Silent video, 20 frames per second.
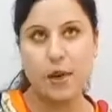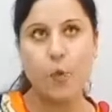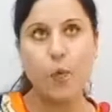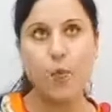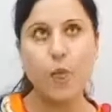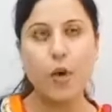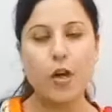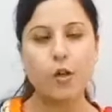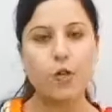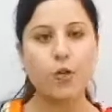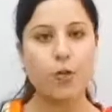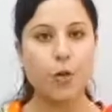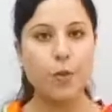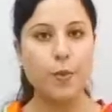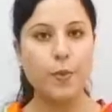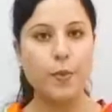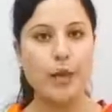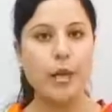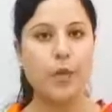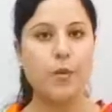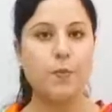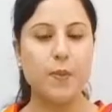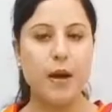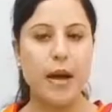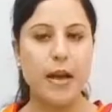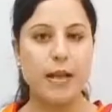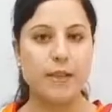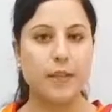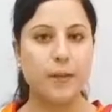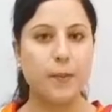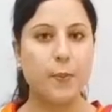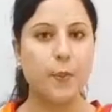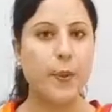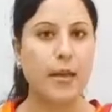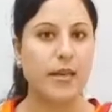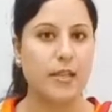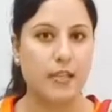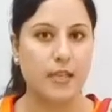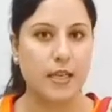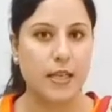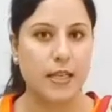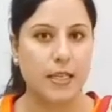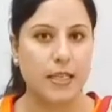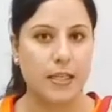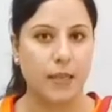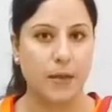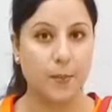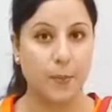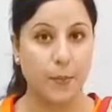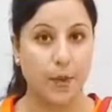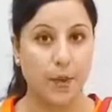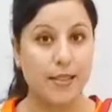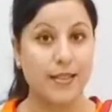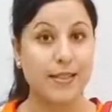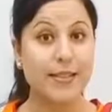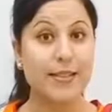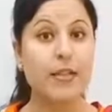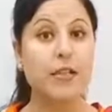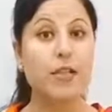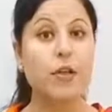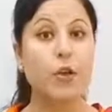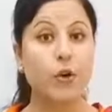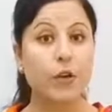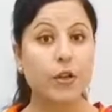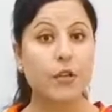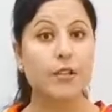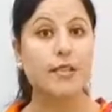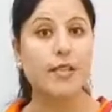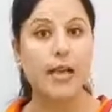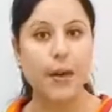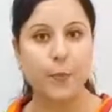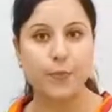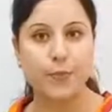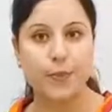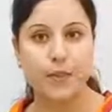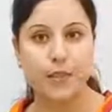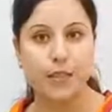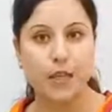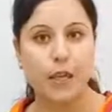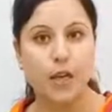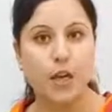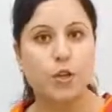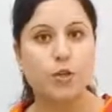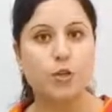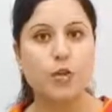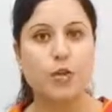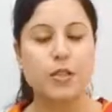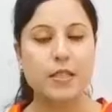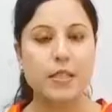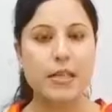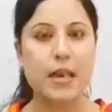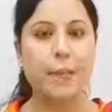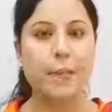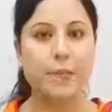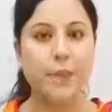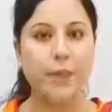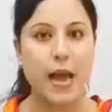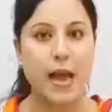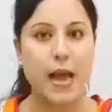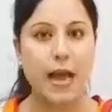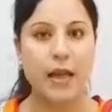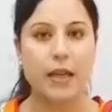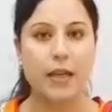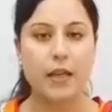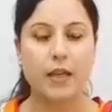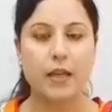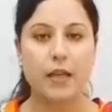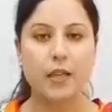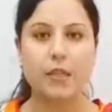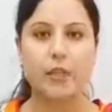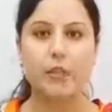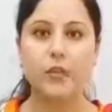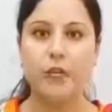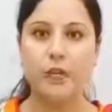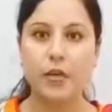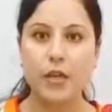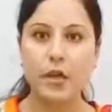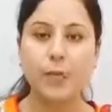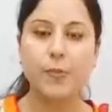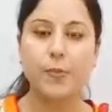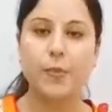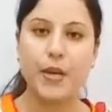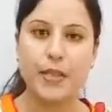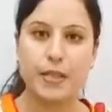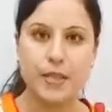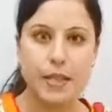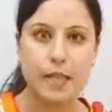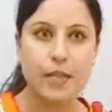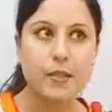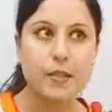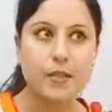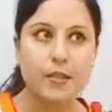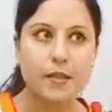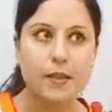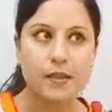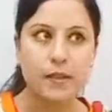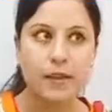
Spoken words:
What do you mean by the paces? Means your steps. So step back 3 paces.